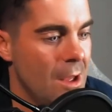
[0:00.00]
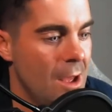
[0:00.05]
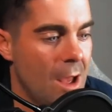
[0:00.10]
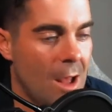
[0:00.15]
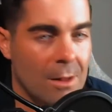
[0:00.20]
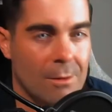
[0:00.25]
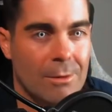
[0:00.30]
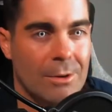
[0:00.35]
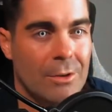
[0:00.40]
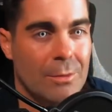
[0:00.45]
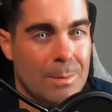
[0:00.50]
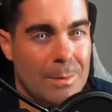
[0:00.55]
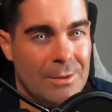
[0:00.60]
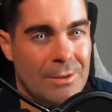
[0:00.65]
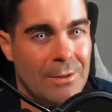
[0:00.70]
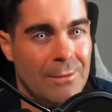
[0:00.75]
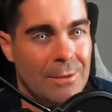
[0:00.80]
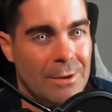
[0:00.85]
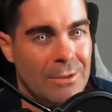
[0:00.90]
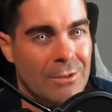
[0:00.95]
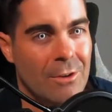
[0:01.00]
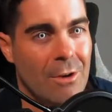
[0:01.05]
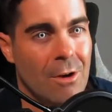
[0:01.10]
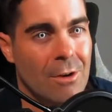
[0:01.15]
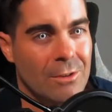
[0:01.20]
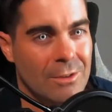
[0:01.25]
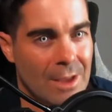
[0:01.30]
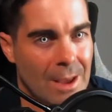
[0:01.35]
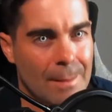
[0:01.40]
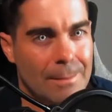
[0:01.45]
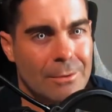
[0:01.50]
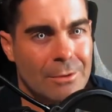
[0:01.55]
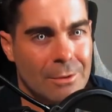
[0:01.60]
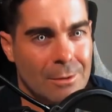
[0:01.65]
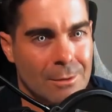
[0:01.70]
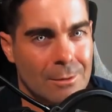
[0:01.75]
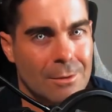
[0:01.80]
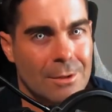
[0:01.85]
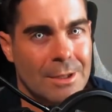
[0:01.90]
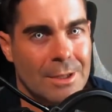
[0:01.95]
Halloween specific songs?
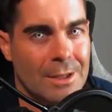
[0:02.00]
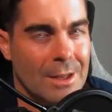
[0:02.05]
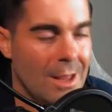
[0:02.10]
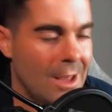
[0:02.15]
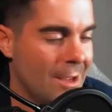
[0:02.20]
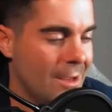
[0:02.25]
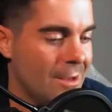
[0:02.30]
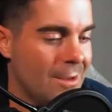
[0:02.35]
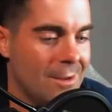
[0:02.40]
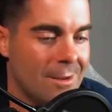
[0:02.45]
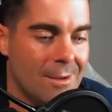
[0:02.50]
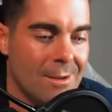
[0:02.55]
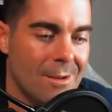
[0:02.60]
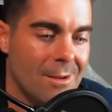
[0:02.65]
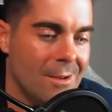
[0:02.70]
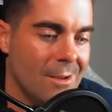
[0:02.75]
Absolutely. Like,